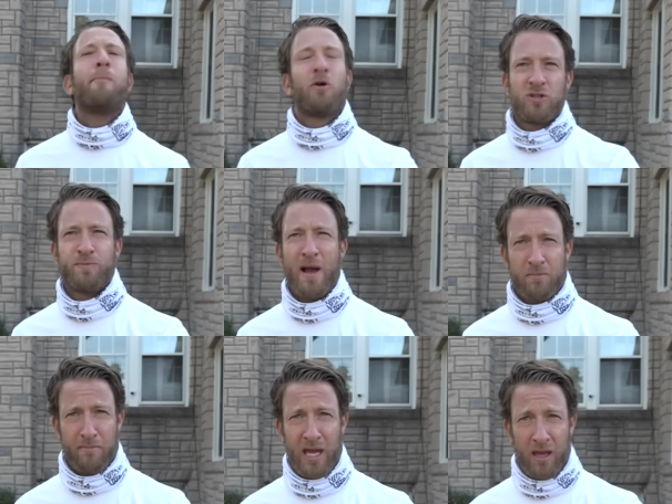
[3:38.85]
But
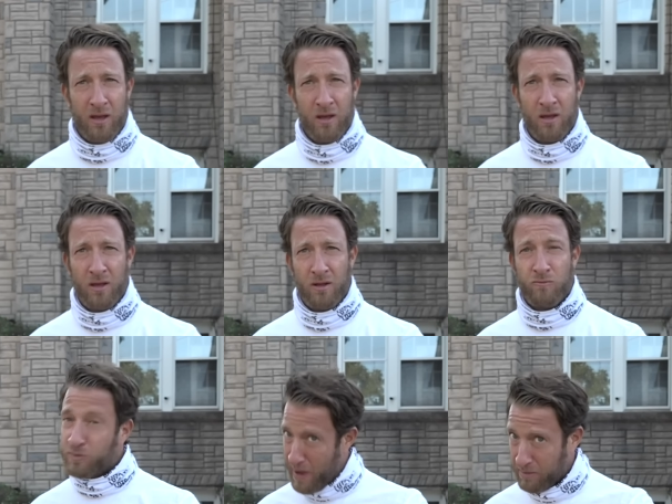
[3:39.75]
respect me.
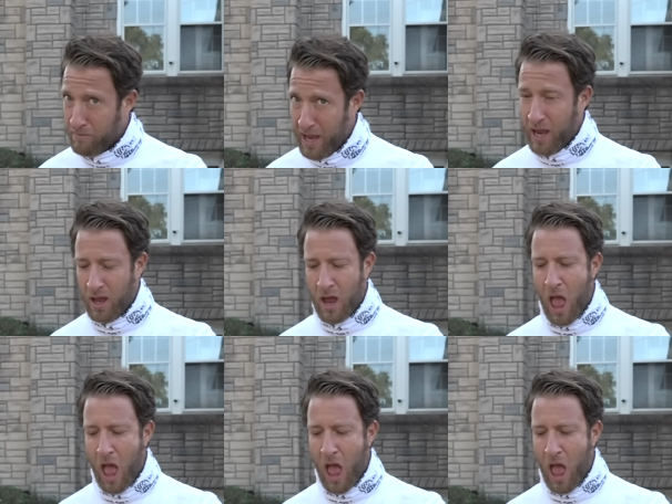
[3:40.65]
Respect me.